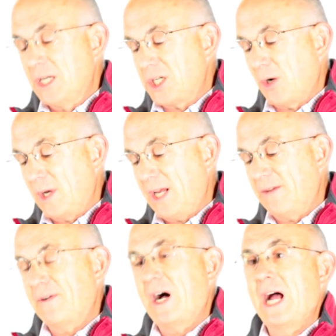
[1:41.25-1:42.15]
So
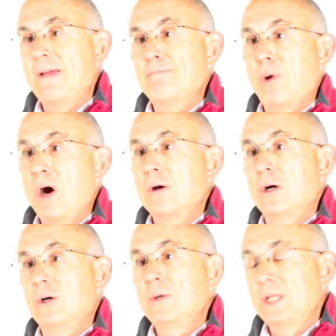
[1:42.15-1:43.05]
if I
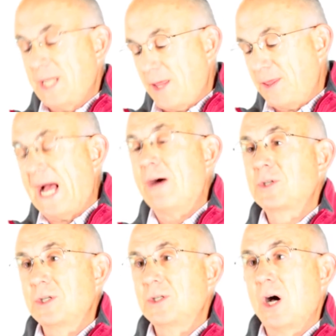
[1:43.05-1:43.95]
borrow
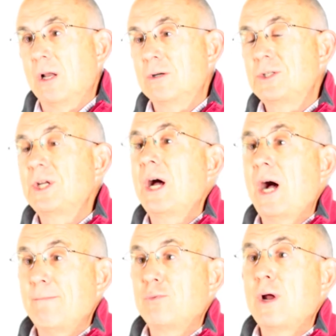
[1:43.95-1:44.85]
$10,000,
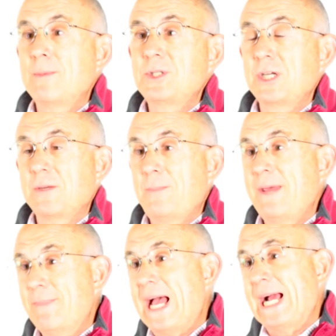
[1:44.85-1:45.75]
I'm promising to
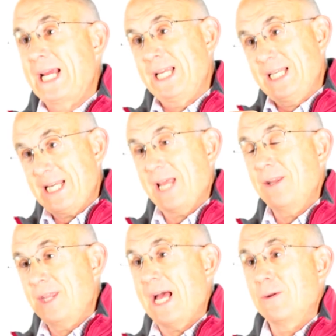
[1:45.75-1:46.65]
pay back
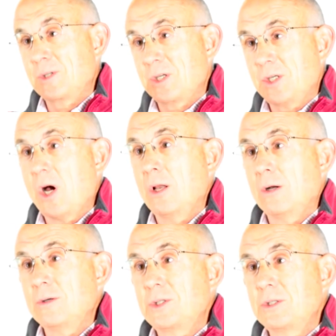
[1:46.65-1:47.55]

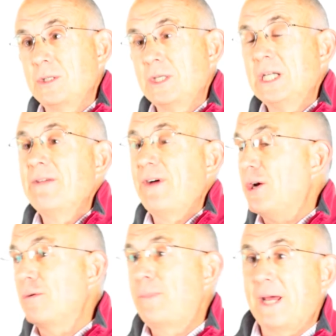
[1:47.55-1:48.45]
$10,000. If I
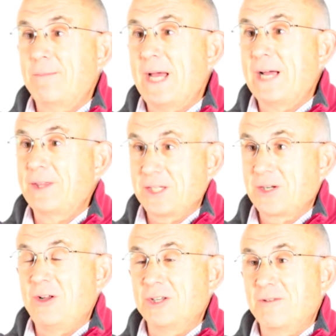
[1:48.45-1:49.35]
don't pay it back, that's
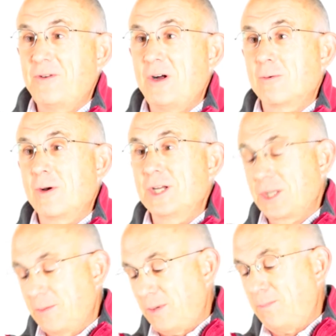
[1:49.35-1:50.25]
called default
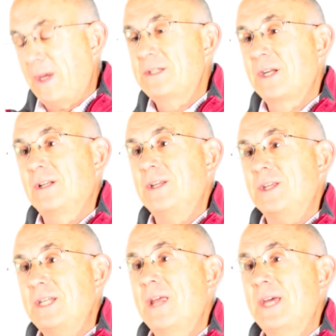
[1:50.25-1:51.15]
risk. But basically,
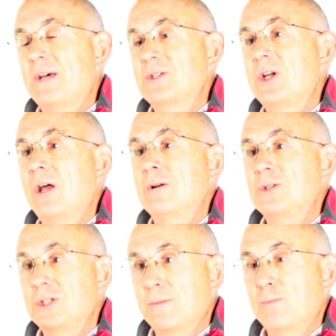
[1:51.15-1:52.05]
the
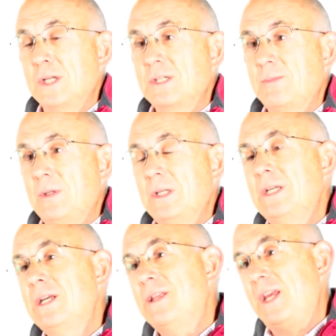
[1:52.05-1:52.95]
$10,000 is the principal.
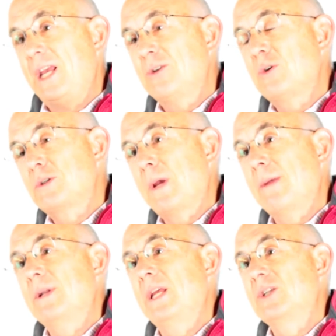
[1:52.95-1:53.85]
The interest
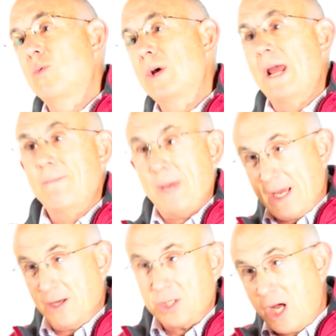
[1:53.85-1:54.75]
payment is what I pay
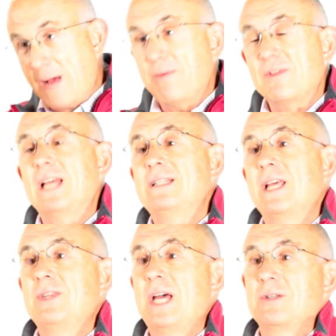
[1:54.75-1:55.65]
on top of that
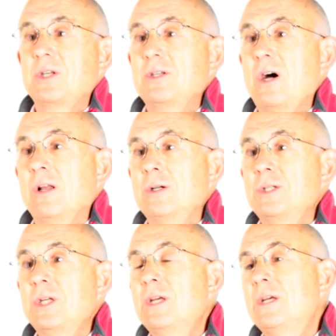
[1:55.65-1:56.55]
$10,000